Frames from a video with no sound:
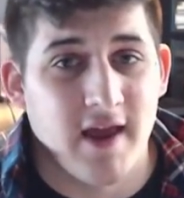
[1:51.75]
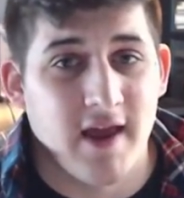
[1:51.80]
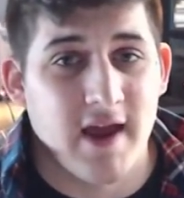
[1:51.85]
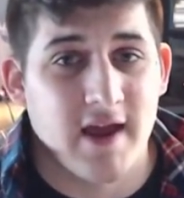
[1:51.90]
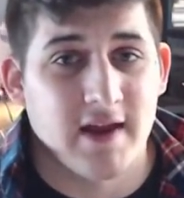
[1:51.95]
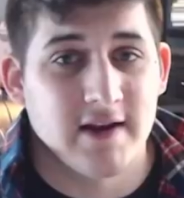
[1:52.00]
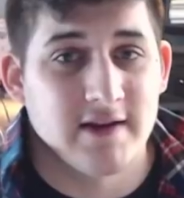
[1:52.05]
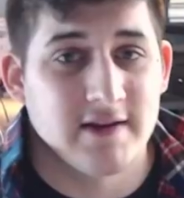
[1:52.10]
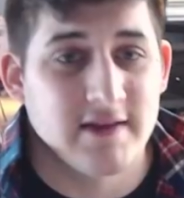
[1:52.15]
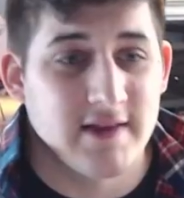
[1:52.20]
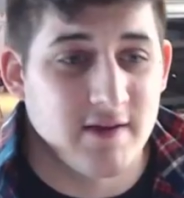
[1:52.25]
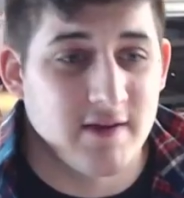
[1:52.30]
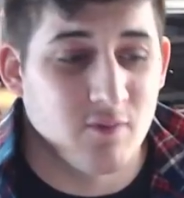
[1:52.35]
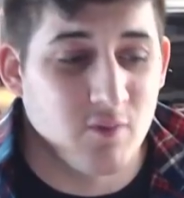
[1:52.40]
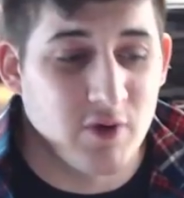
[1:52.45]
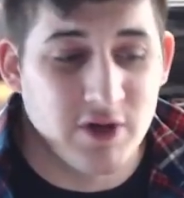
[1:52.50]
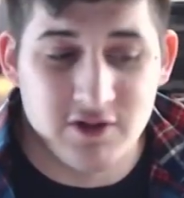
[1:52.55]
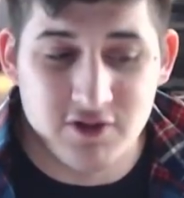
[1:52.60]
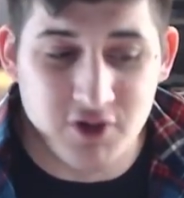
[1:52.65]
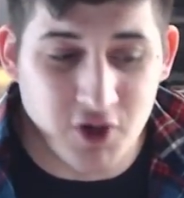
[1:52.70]
And then
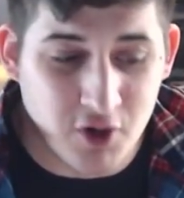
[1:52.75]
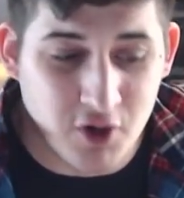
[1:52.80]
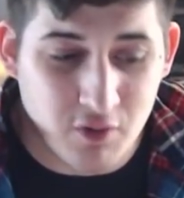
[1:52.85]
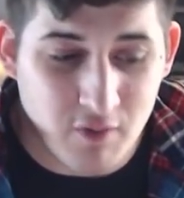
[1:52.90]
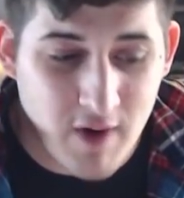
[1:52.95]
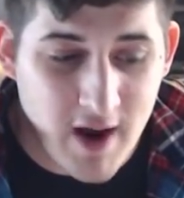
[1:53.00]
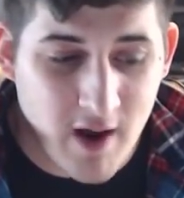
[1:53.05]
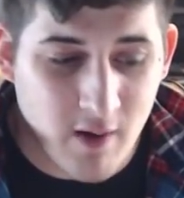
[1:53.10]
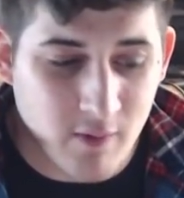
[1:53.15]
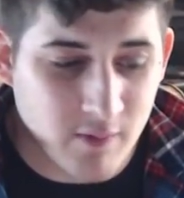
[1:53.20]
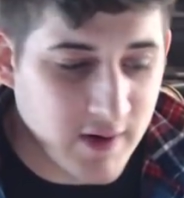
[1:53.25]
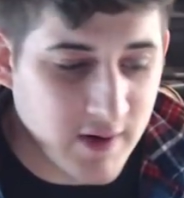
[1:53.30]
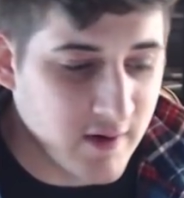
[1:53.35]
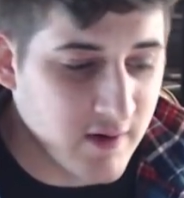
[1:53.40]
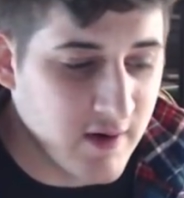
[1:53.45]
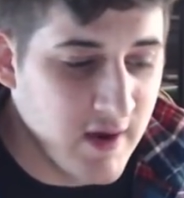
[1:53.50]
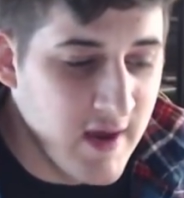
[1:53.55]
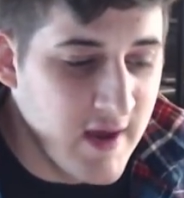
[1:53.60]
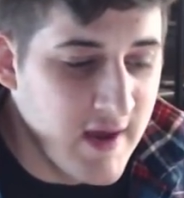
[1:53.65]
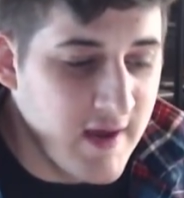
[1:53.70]
we turn around,
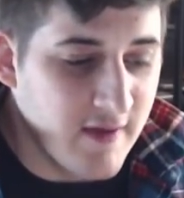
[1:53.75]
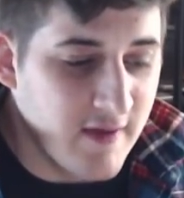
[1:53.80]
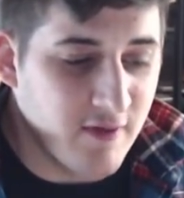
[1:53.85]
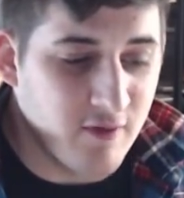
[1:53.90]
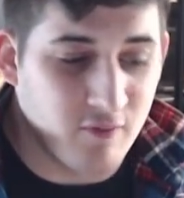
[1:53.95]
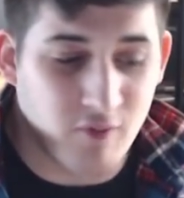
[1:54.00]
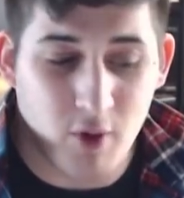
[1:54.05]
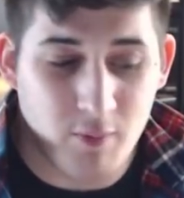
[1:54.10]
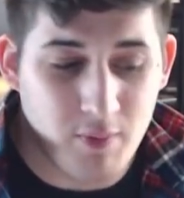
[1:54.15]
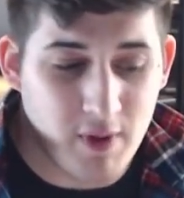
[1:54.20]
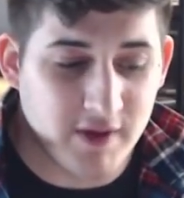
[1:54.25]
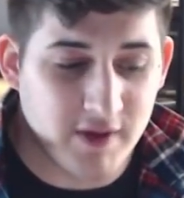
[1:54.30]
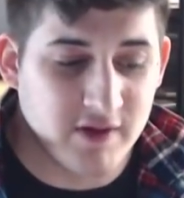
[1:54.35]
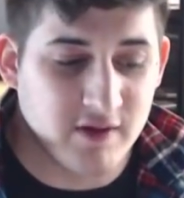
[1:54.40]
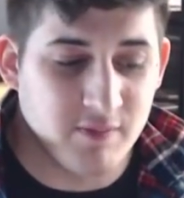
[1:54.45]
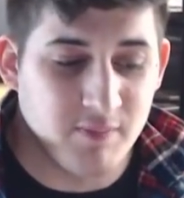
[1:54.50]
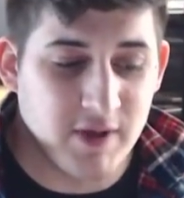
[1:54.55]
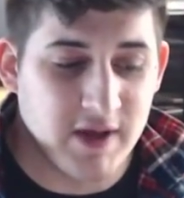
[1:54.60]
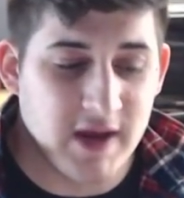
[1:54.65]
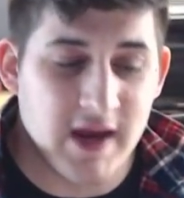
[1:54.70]
and the roadblocks
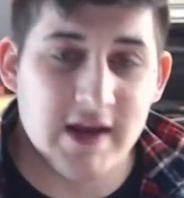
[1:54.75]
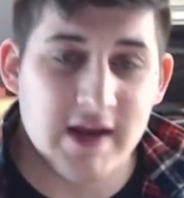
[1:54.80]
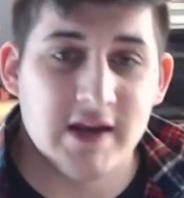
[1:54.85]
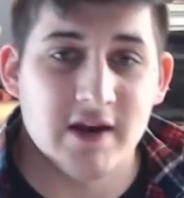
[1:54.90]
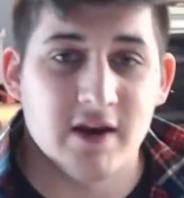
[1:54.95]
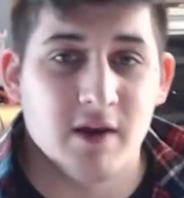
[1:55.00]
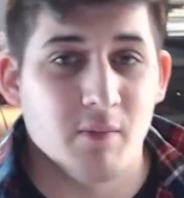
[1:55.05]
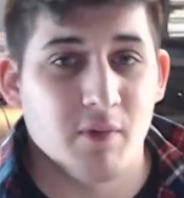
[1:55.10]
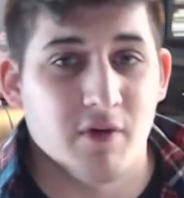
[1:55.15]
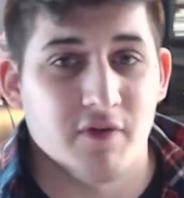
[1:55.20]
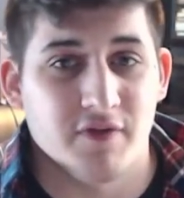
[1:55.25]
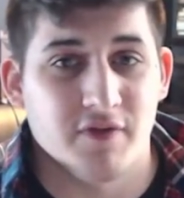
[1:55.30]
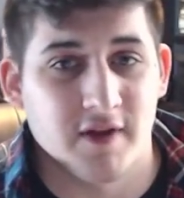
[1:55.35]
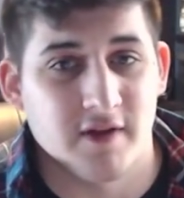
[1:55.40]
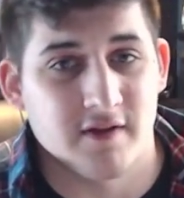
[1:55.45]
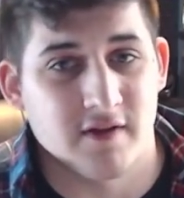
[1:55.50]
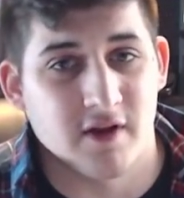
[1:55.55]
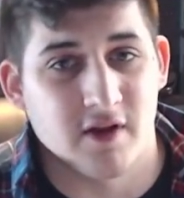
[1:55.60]
could be any number of things.